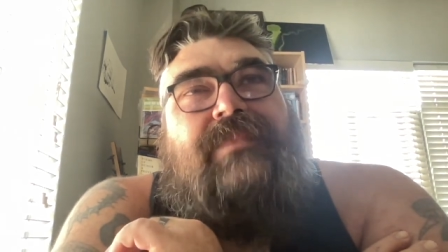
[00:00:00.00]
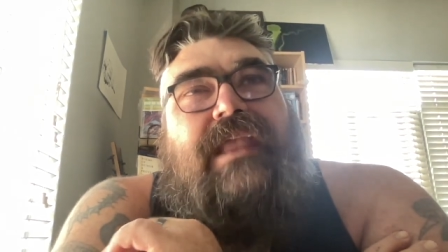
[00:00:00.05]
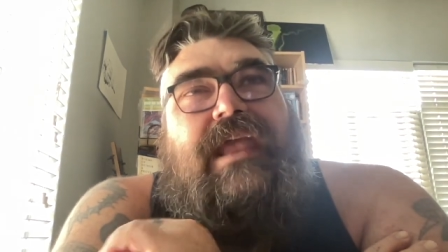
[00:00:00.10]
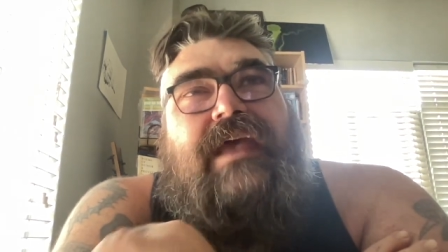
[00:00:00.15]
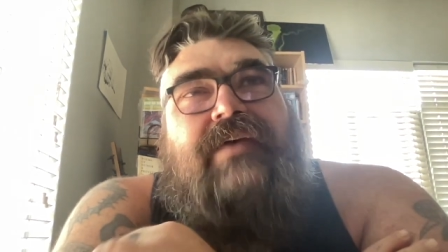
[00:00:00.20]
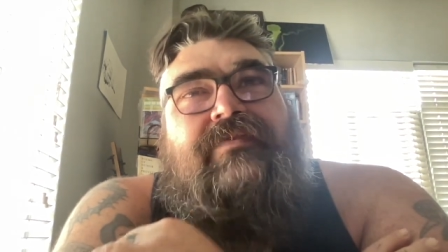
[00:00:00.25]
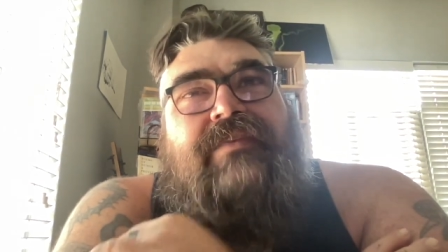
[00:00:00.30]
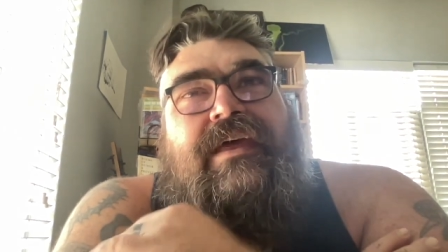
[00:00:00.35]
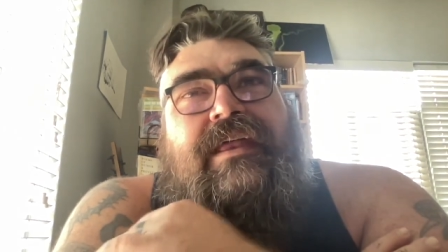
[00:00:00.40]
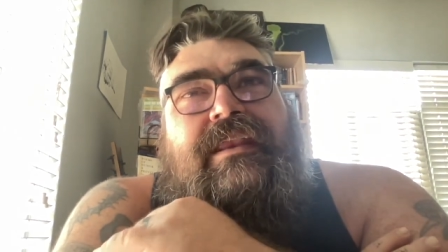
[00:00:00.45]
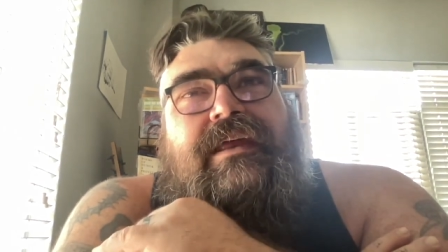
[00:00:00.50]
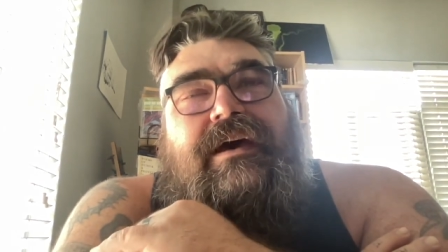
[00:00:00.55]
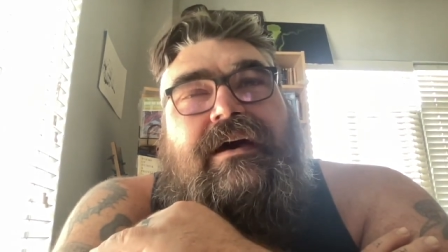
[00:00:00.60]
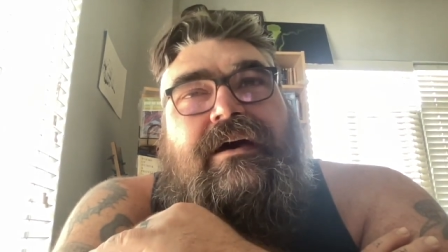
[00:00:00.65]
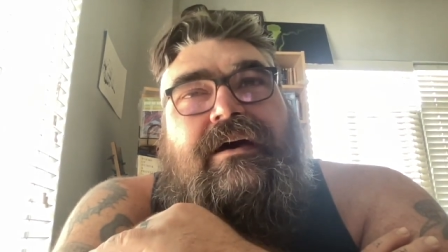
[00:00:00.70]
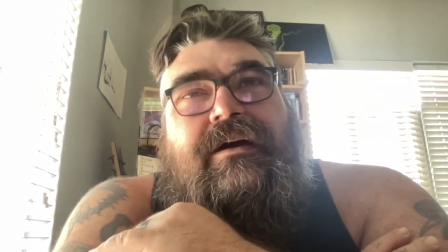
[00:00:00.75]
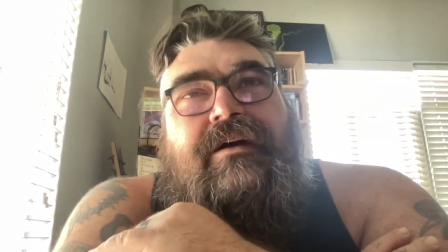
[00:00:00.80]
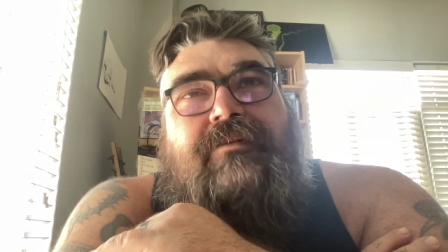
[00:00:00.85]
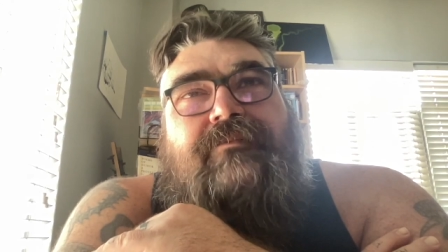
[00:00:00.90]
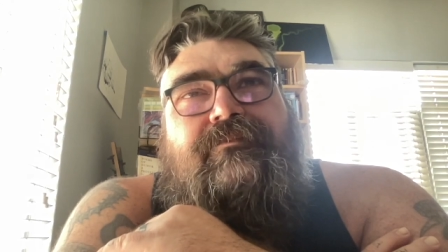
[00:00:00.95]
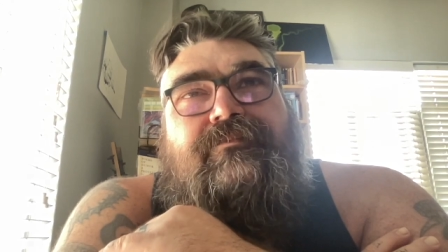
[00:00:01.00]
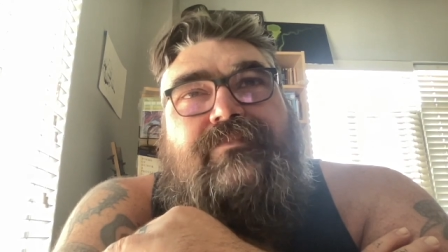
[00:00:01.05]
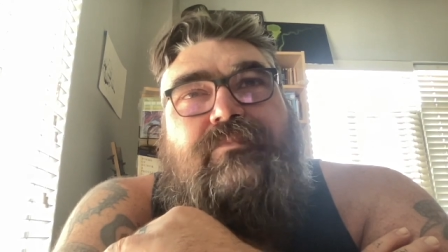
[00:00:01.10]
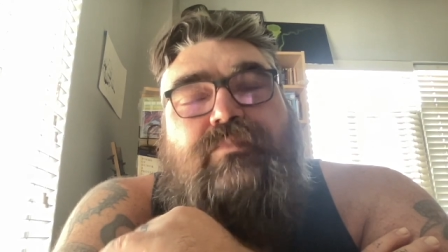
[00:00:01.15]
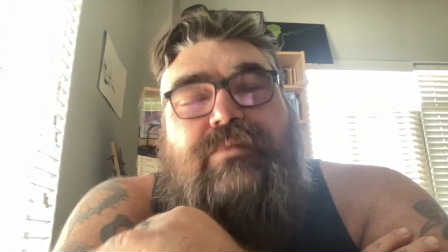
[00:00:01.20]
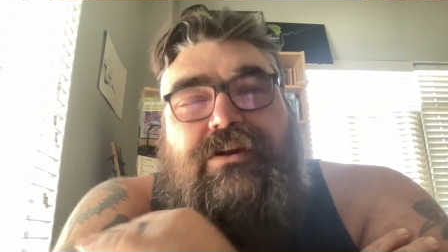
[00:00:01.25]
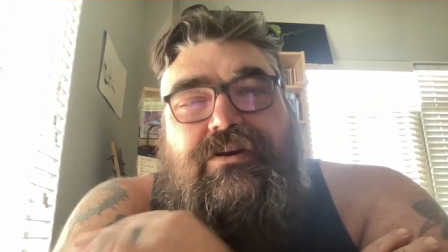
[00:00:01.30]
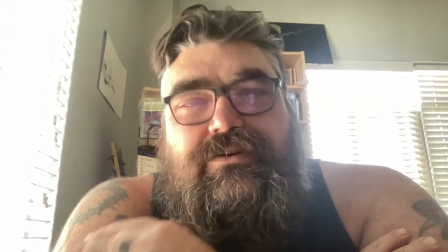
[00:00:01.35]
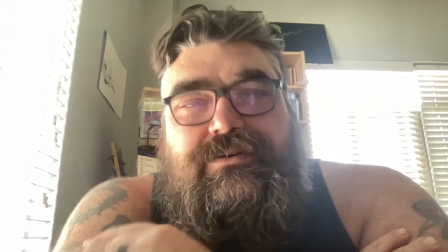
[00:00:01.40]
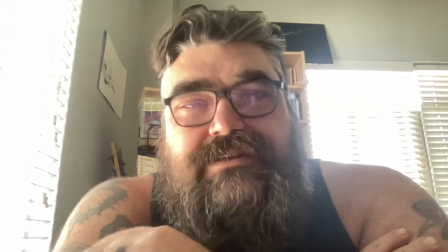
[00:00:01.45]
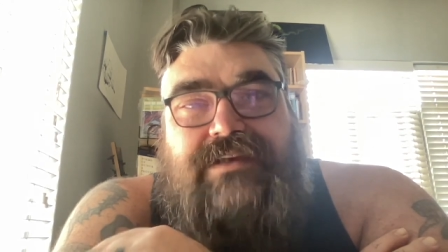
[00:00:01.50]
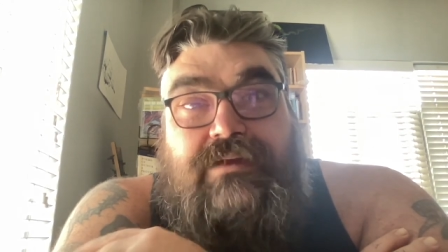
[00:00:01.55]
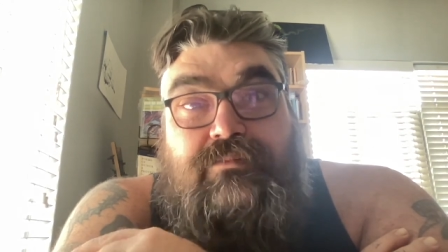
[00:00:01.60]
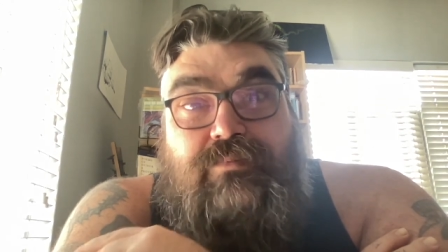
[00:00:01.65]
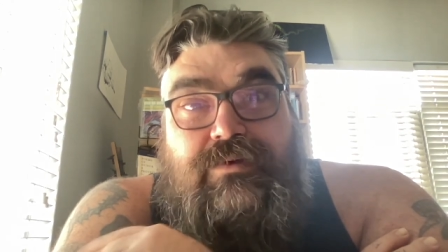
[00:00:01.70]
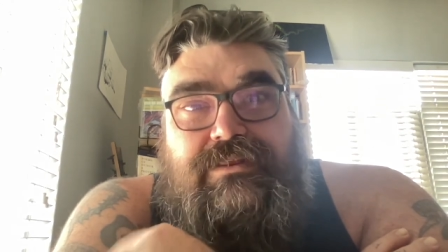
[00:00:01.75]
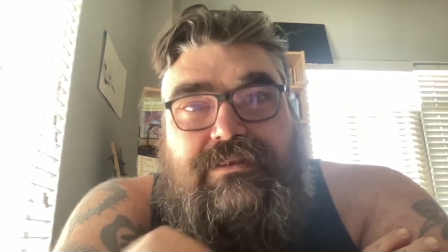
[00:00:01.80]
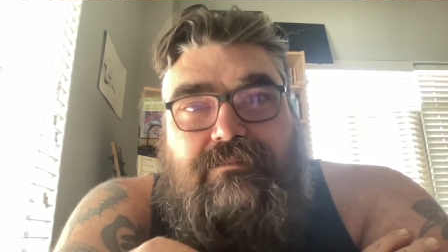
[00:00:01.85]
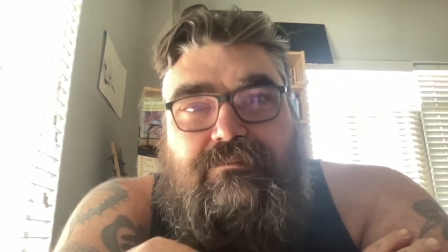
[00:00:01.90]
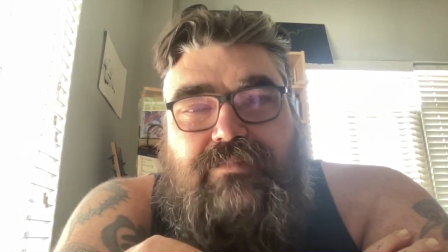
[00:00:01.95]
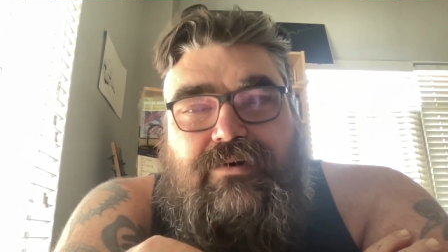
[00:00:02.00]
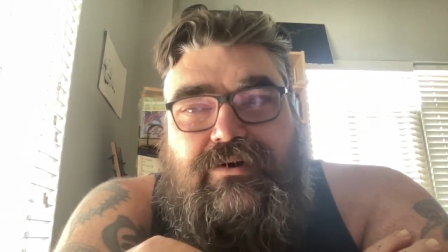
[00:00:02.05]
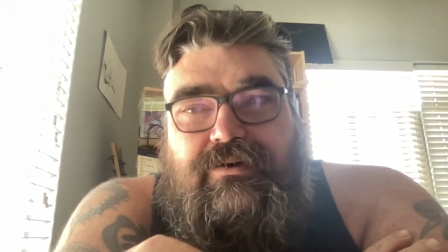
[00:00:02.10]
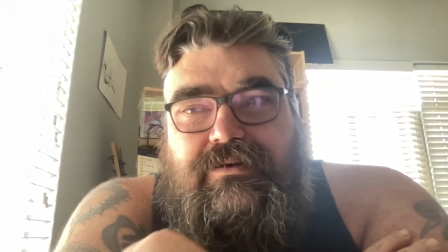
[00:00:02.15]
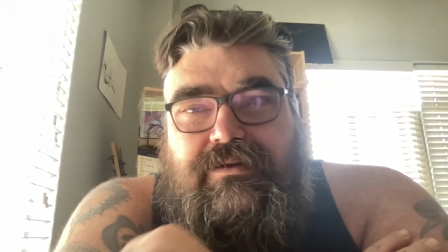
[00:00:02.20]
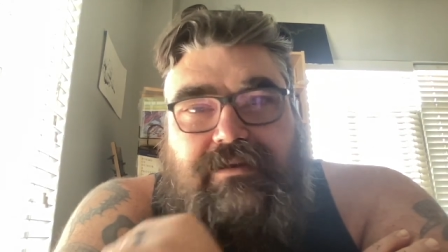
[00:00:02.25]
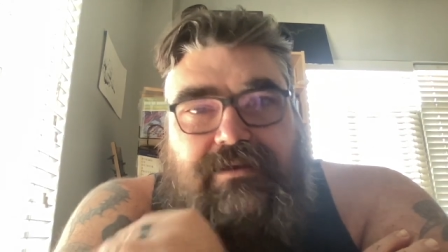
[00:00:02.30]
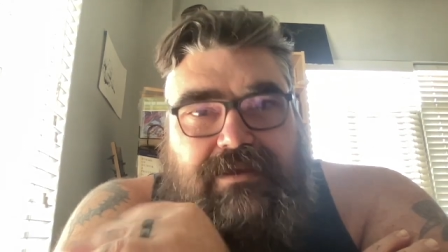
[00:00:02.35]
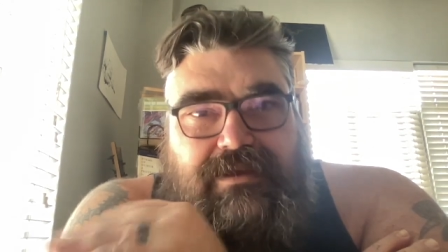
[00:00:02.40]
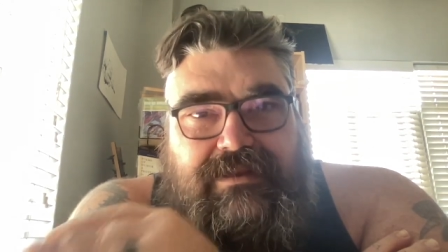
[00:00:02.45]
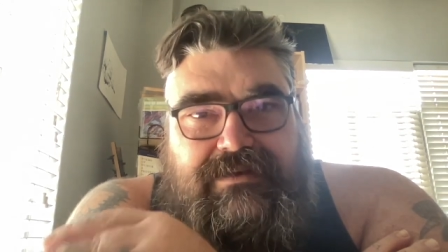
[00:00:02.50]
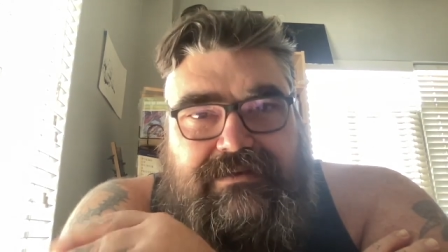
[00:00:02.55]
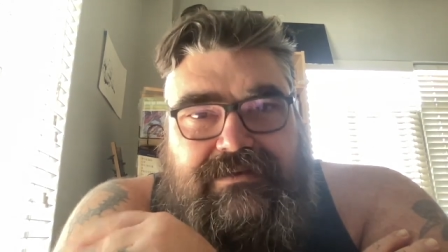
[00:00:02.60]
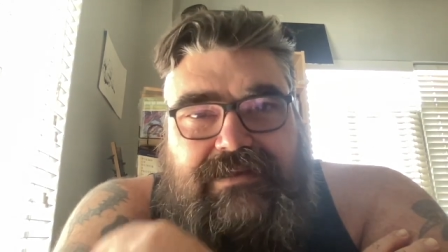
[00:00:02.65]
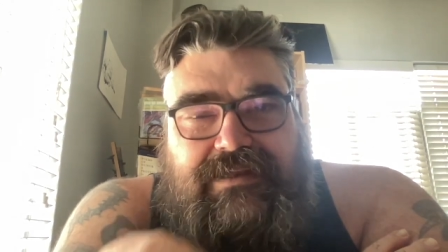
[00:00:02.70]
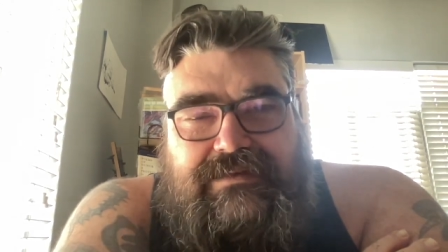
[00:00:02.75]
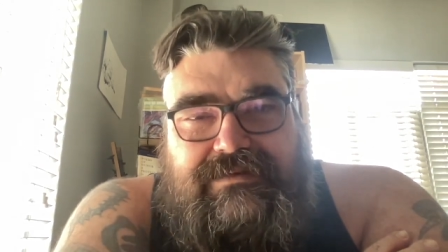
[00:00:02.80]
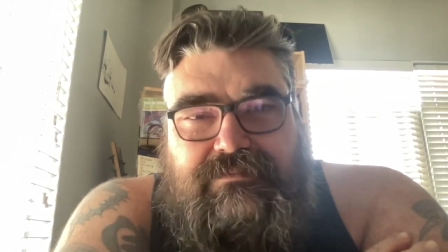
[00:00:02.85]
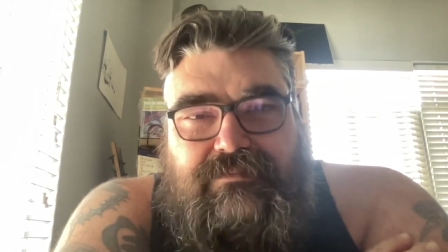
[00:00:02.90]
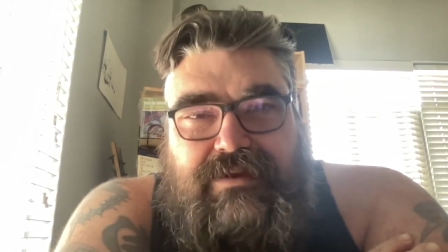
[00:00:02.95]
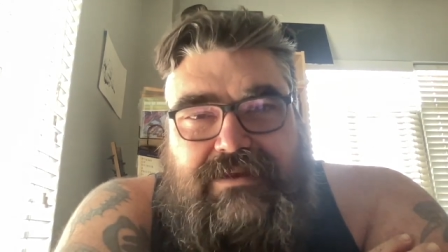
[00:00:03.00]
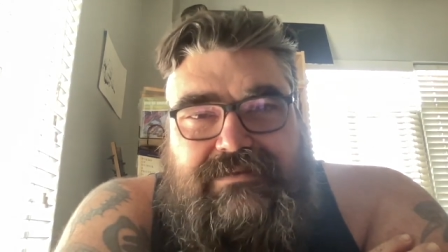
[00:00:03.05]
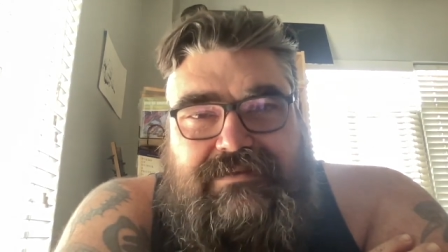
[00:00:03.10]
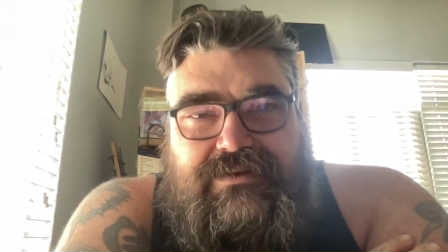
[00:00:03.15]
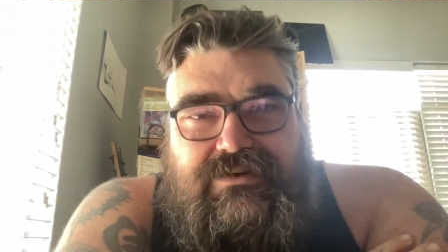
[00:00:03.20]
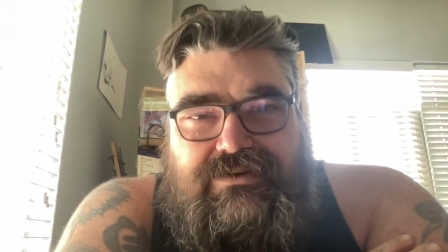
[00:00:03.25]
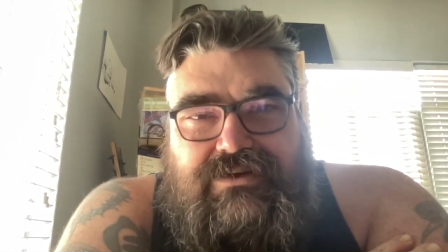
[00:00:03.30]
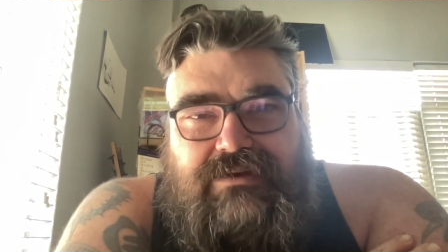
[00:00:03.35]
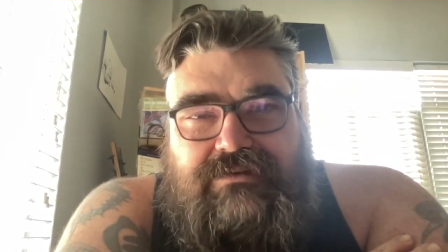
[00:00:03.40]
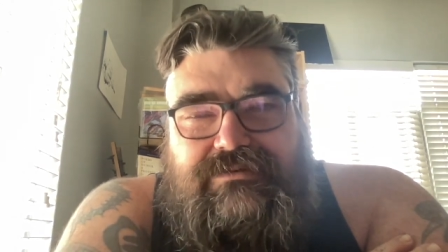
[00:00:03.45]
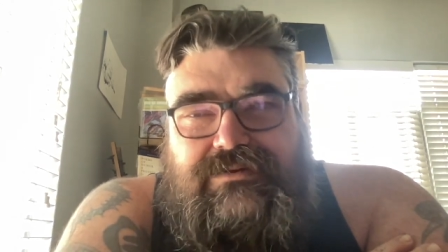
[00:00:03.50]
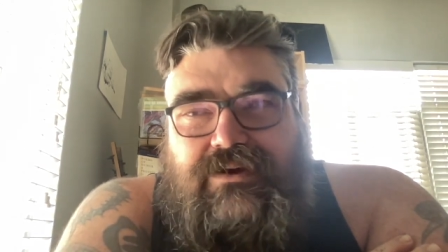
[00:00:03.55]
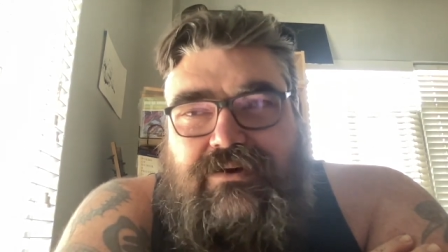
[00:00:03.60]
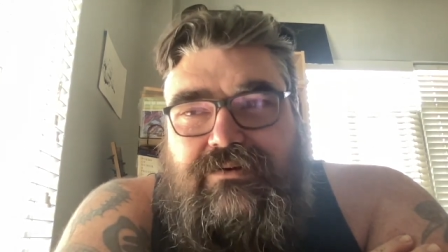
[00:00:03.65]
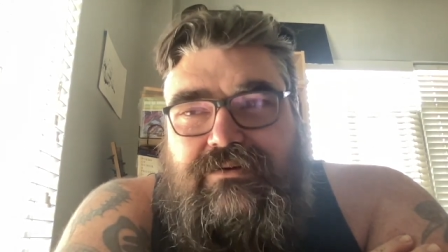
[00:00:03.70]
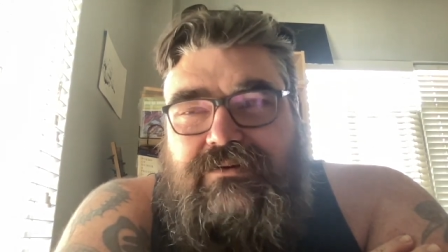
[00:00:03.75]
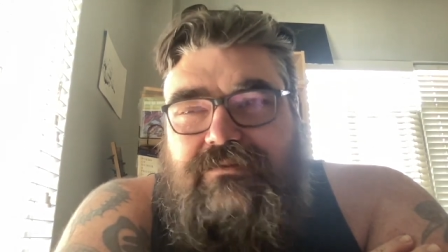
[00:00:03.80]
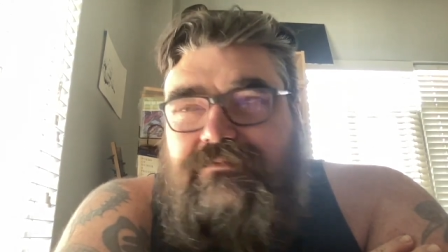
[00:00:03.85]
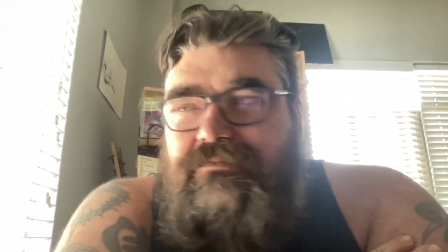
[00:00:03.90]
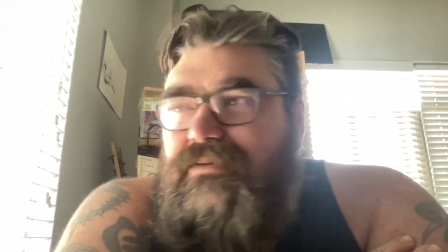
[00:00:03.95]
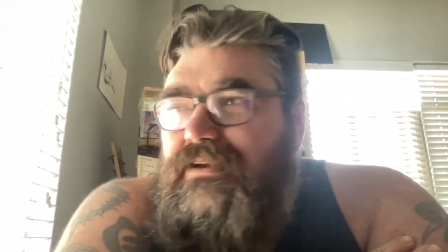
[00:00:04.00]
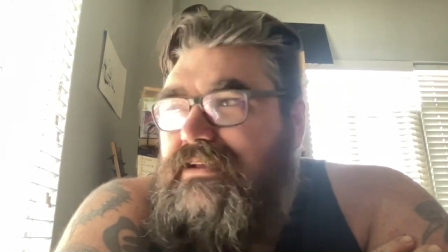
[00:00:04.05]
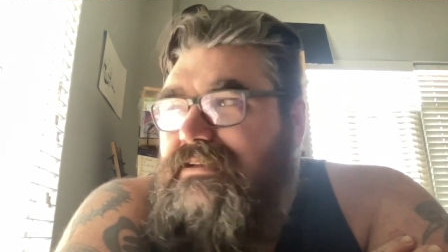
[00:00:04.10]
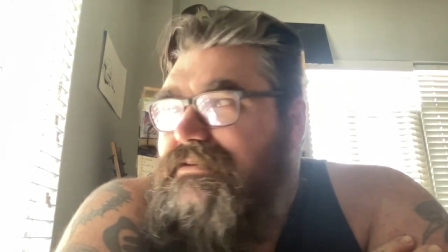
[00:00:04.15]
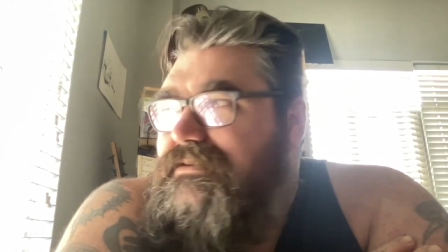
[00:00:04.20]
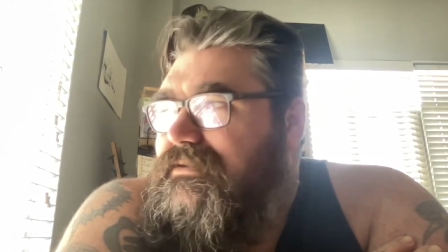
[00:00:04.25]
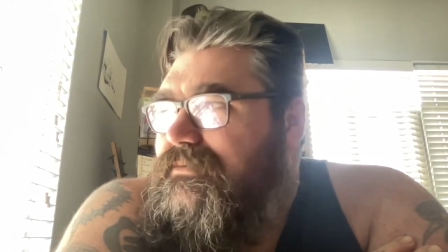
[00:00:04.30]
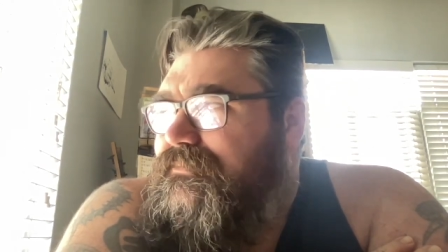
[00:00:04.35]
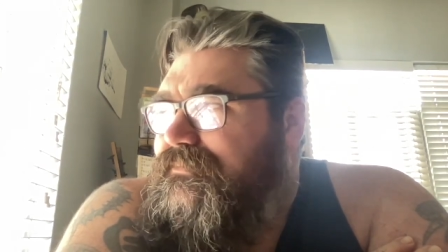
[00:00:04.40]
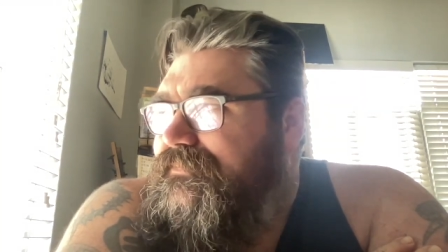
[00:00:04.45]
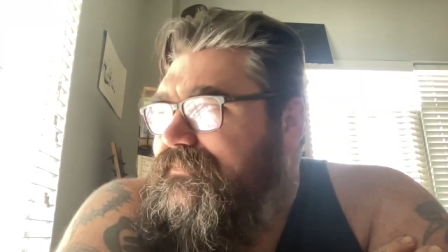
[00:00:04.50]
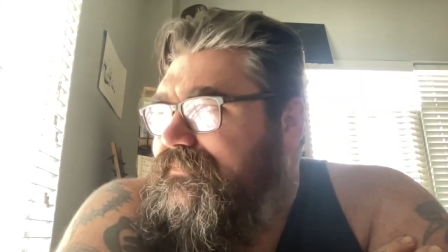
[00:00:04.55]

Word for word: And then um, when you're done with the book, it sends a message out to all your friends.